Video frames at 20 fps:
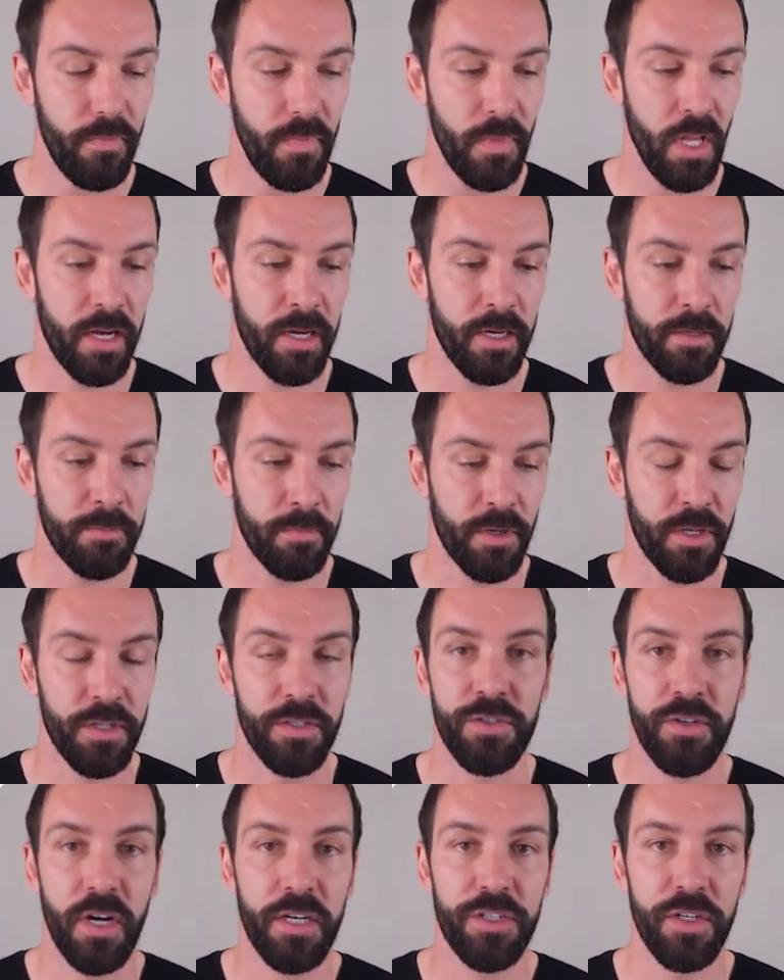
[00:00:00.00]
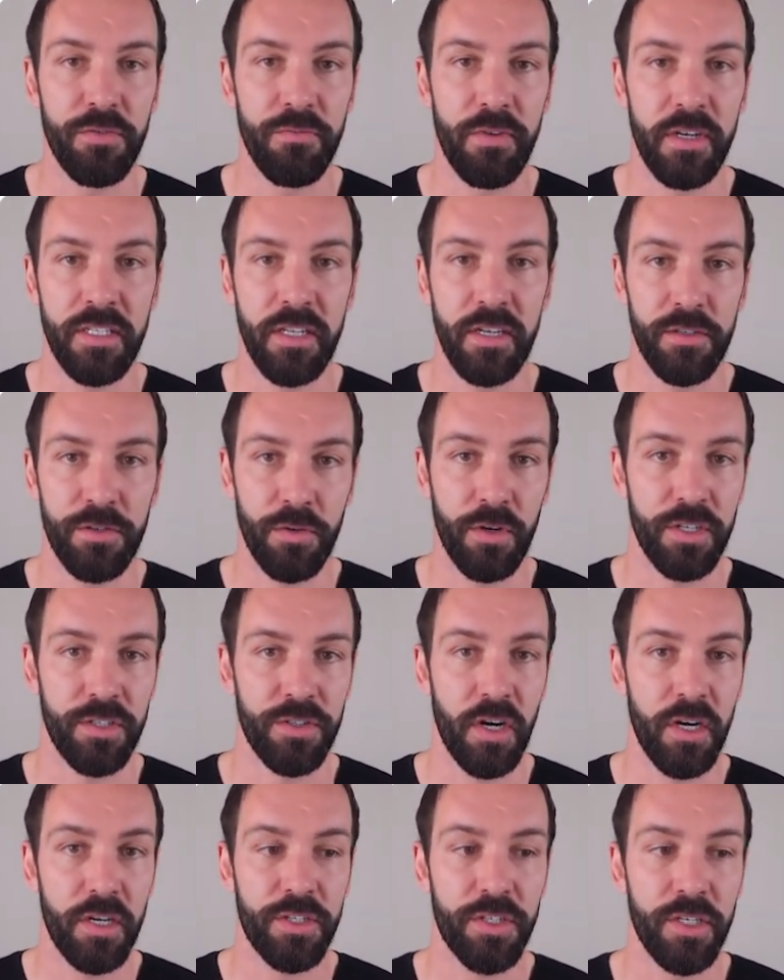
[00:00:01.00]
residential
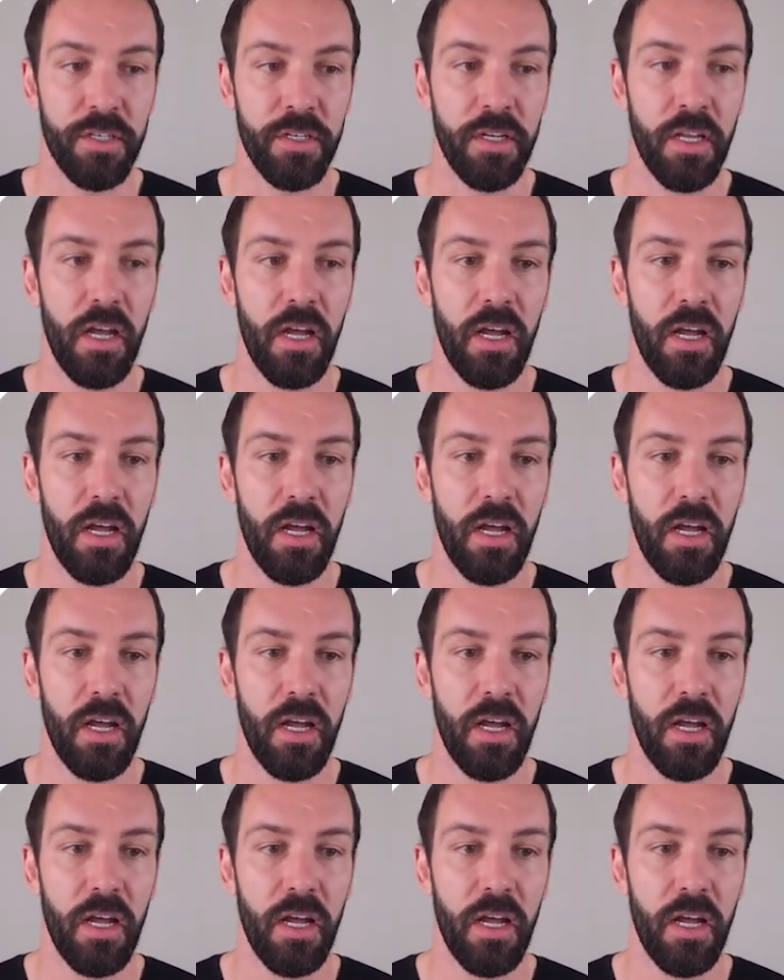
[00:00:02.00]
construction,